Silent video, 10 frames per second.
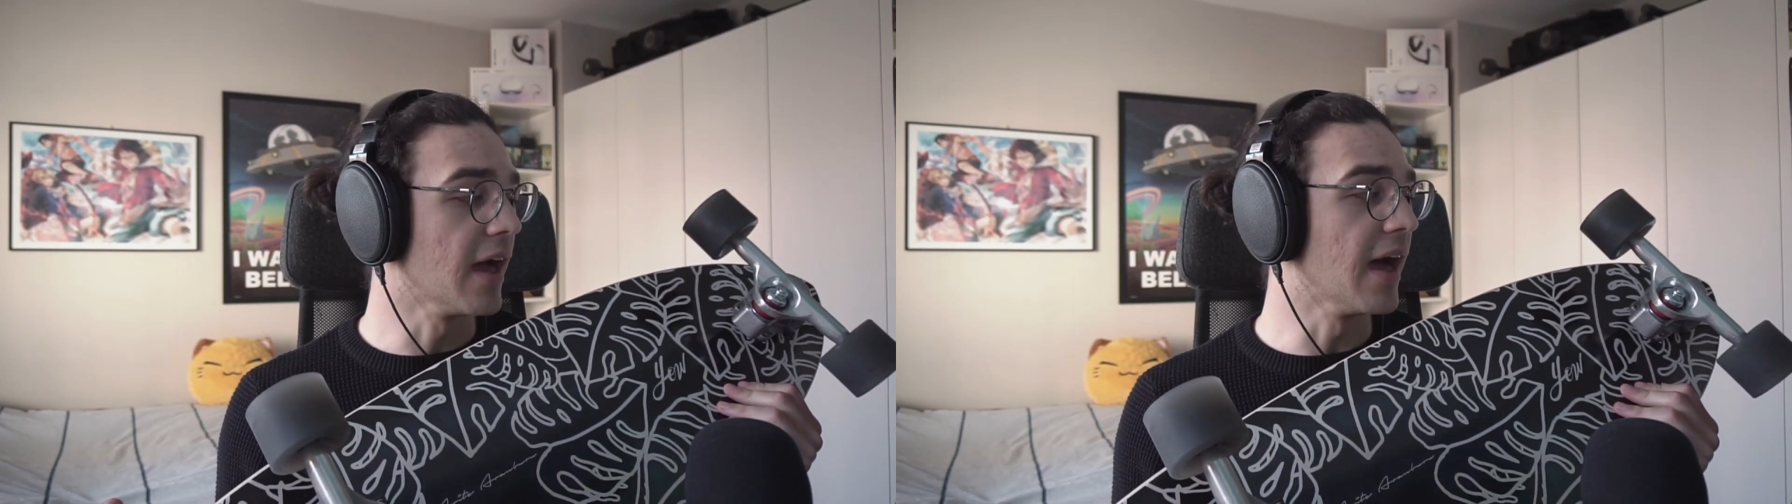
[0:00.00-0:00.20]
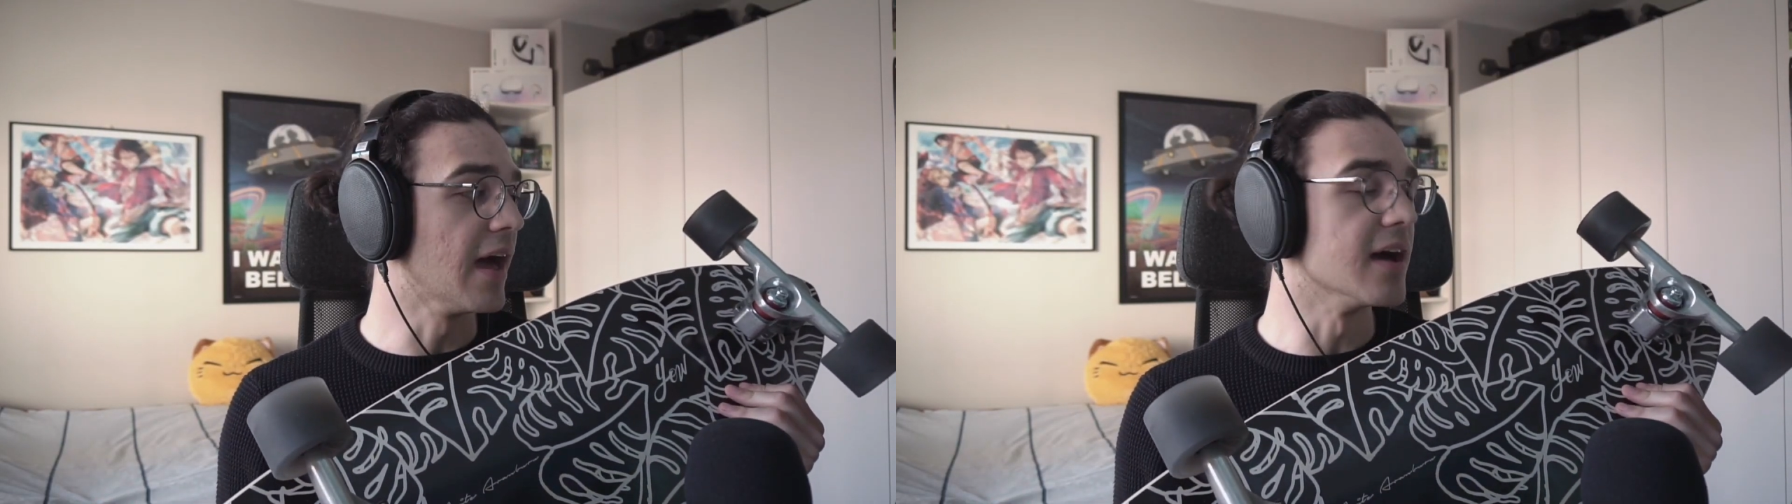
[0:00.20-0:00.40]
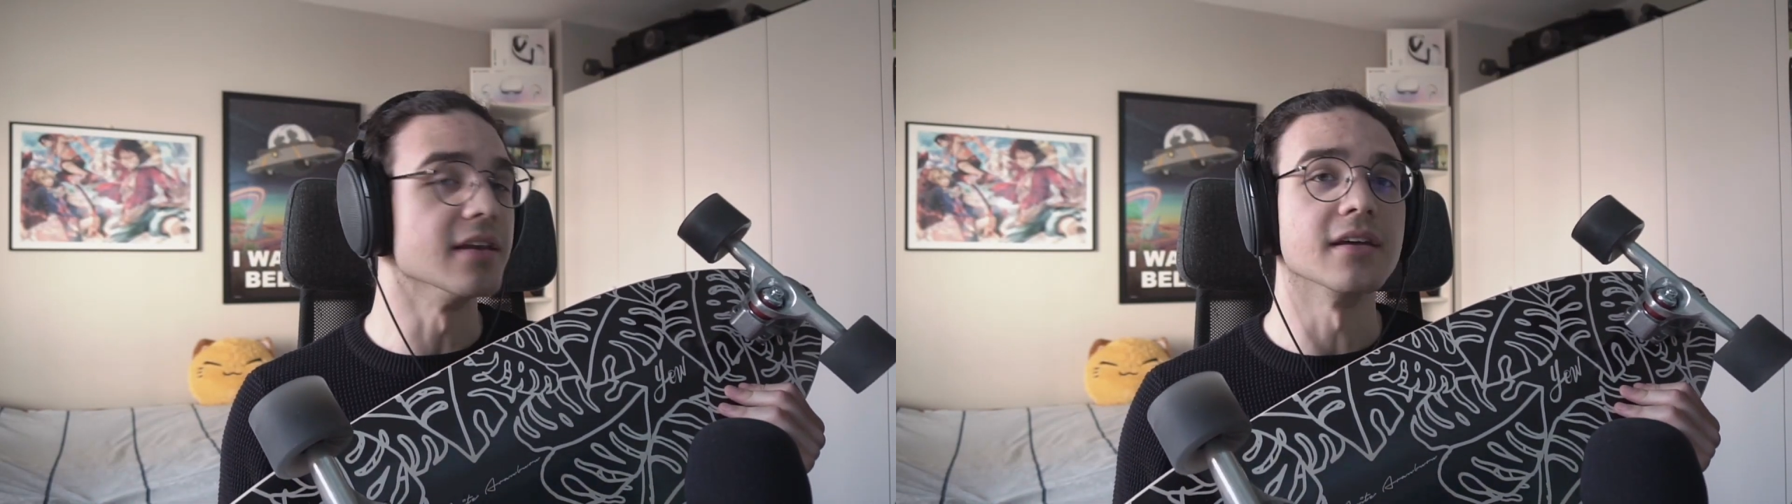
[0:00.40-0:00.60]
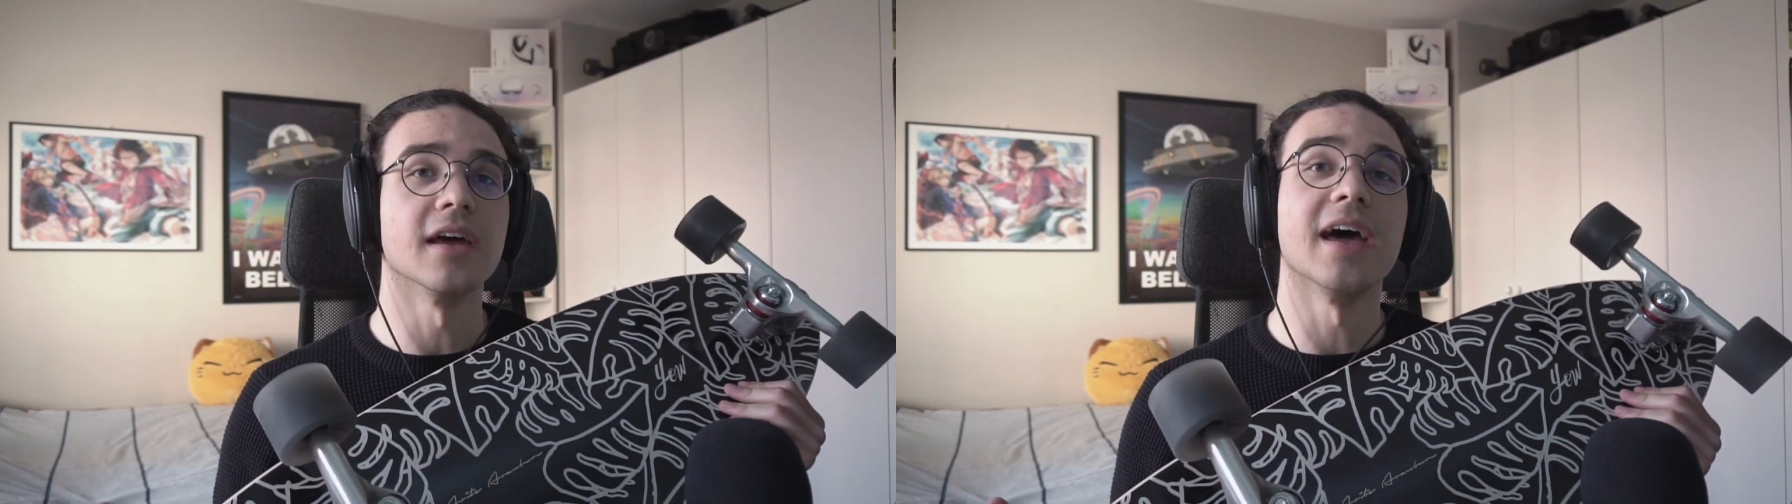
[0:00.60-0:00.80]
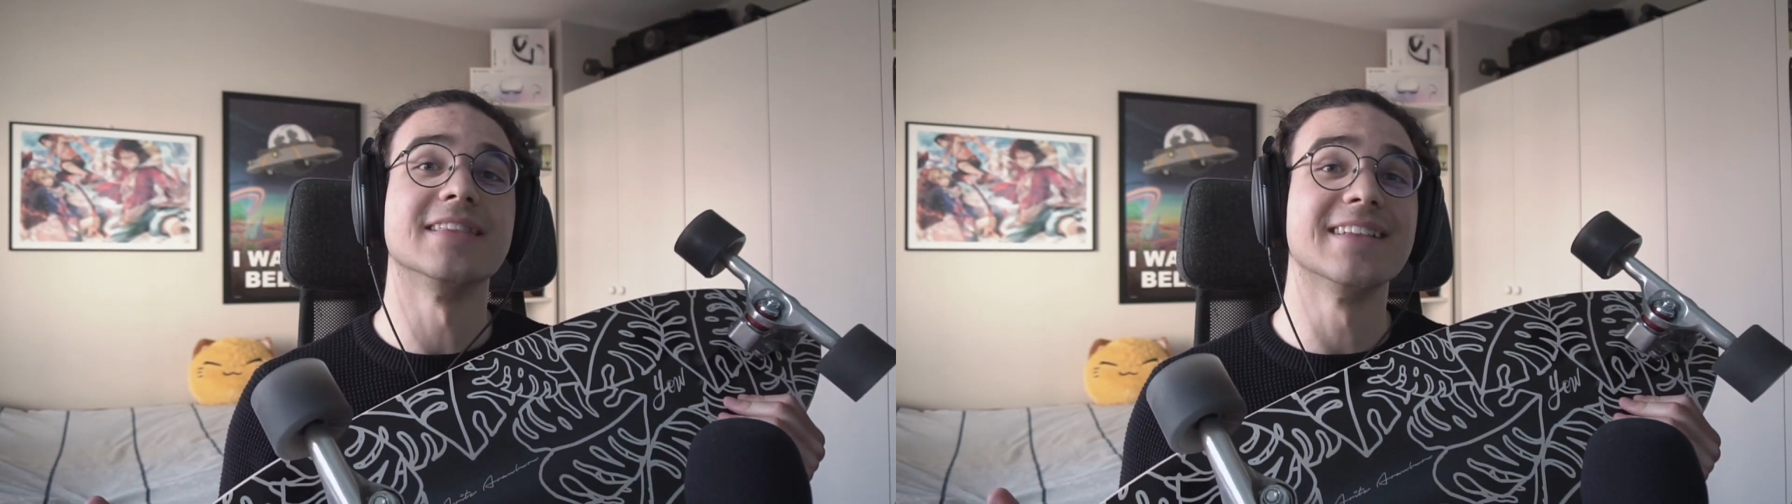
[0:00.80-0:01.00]
And
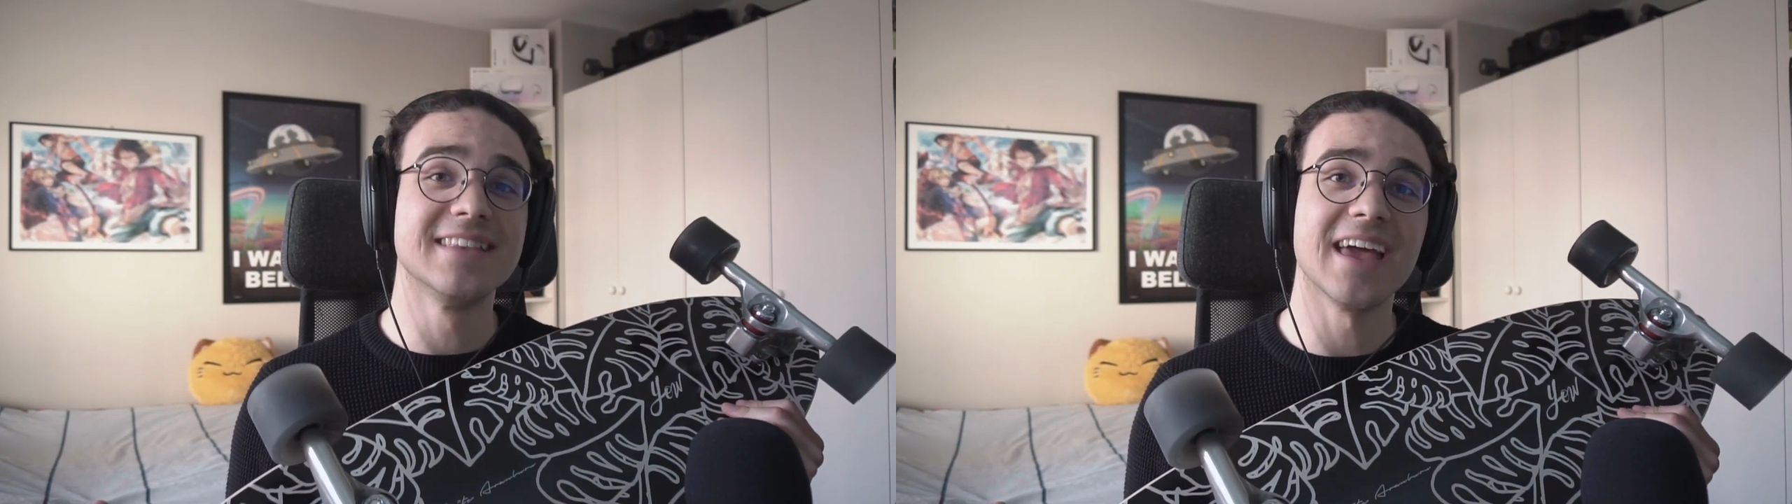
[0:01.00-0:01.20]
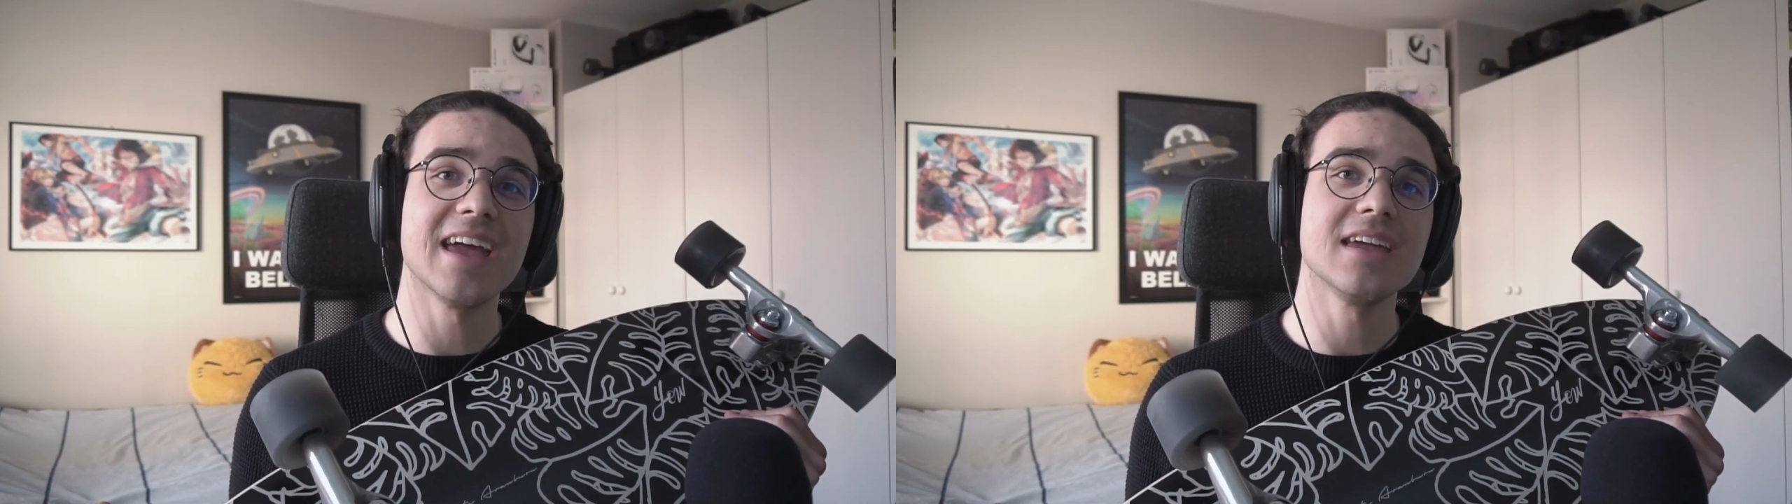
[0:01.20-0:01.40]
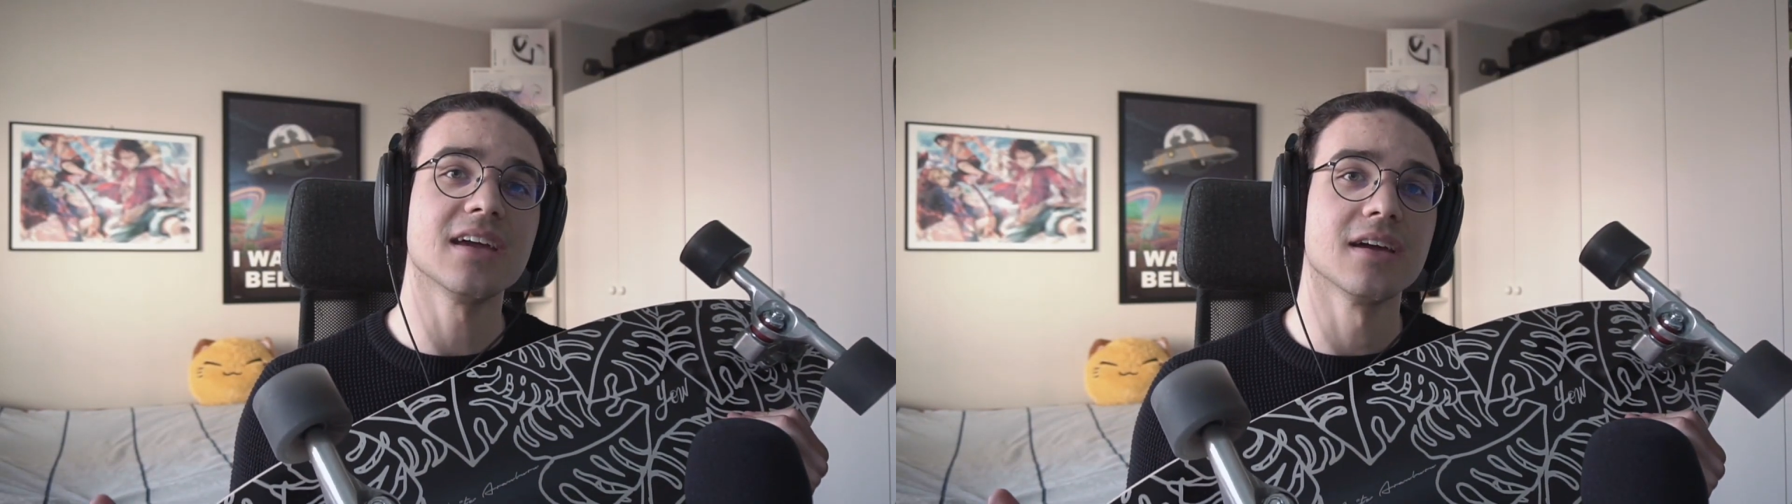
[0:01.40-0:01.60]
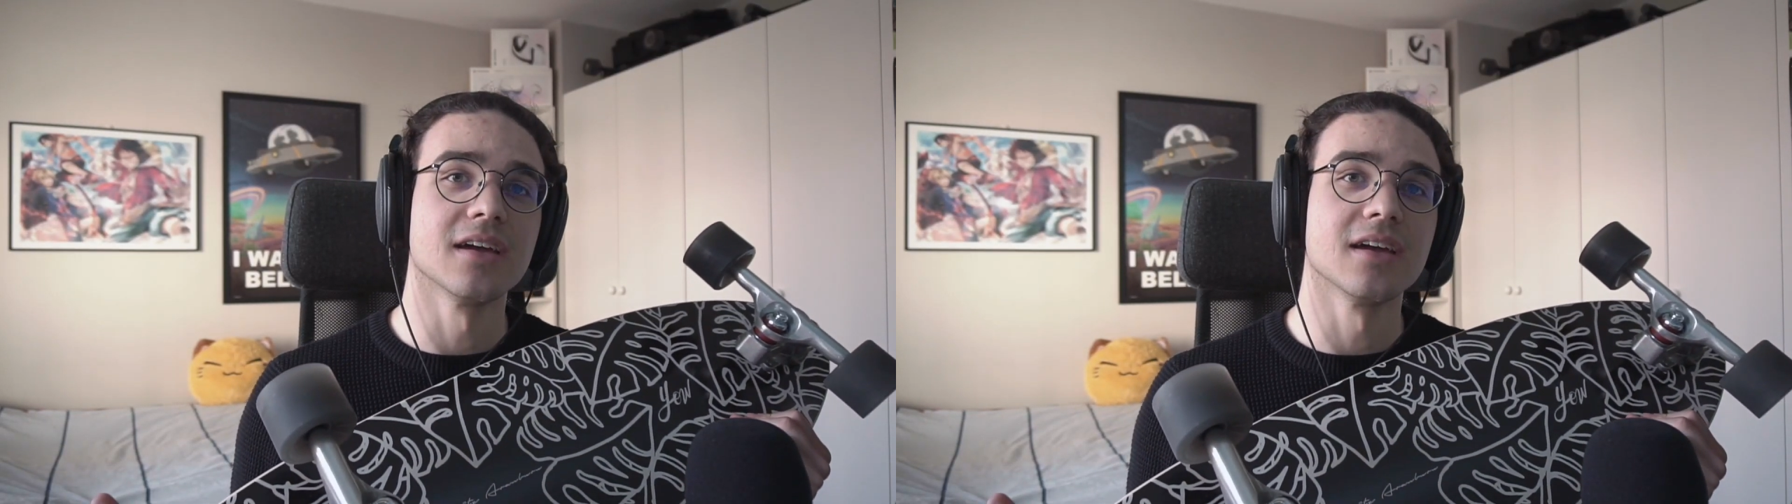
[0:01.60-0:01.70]
the day